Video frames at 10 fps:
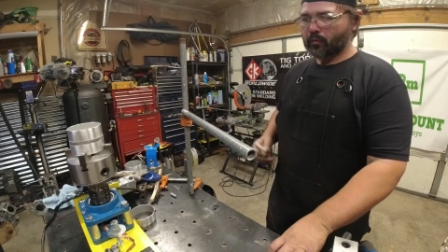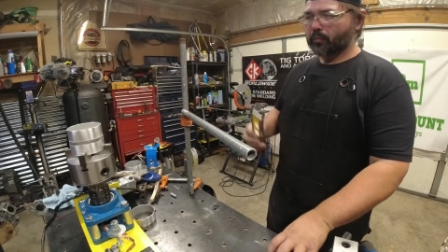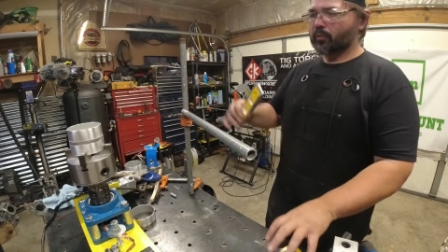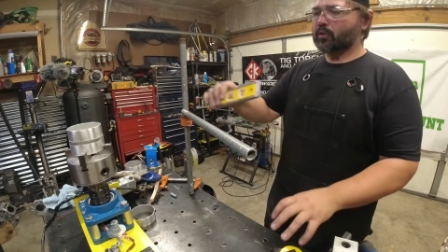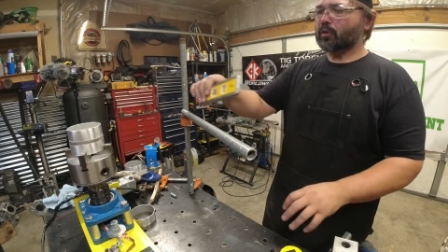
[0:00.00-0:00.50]
So
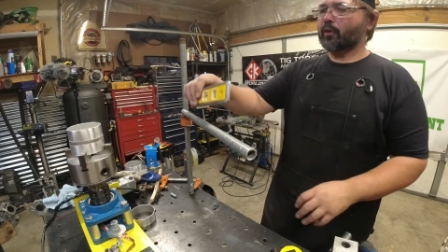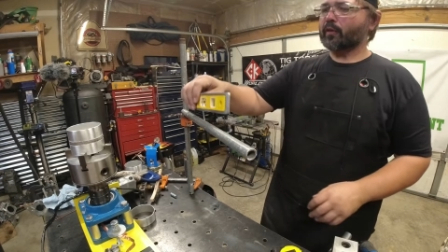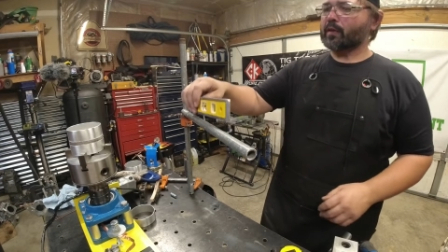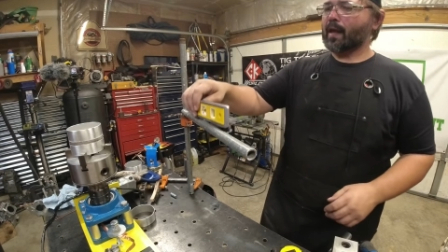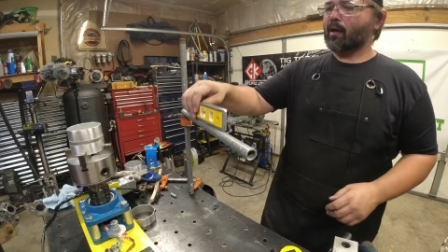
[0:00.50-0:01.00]
I'm just
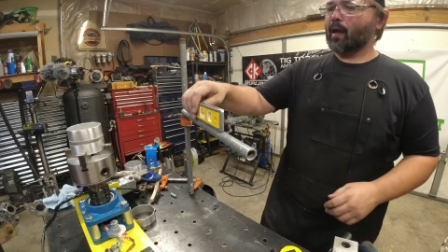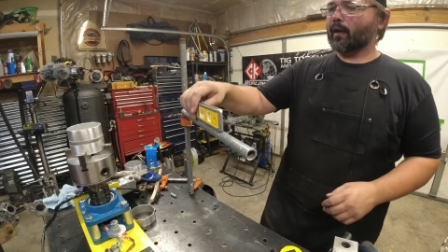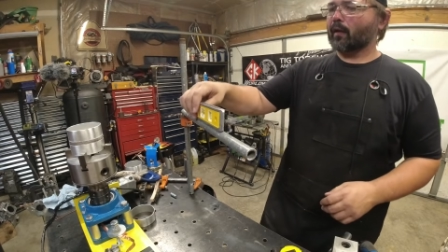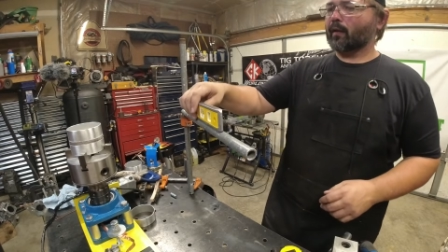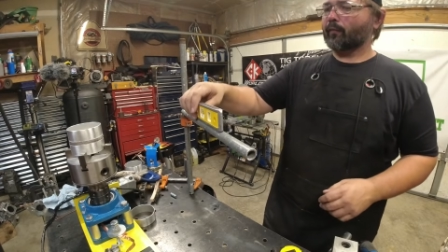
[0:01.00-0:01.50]
curious how out
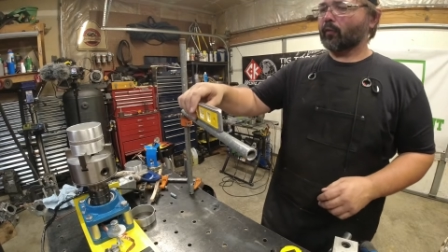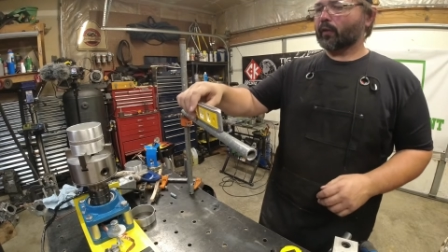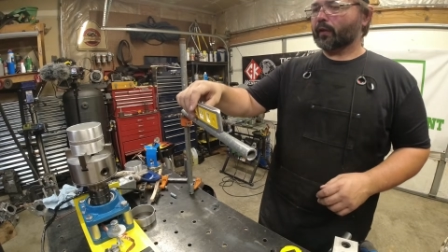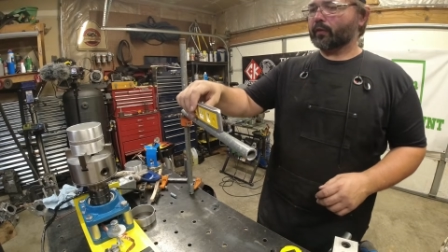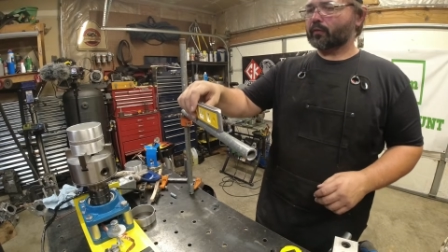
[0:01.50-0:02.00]
of level it
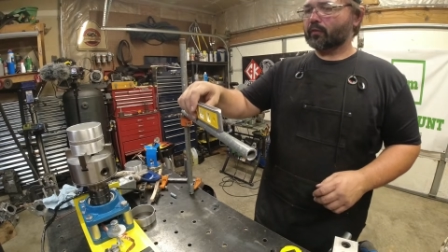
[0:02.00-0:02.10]
is.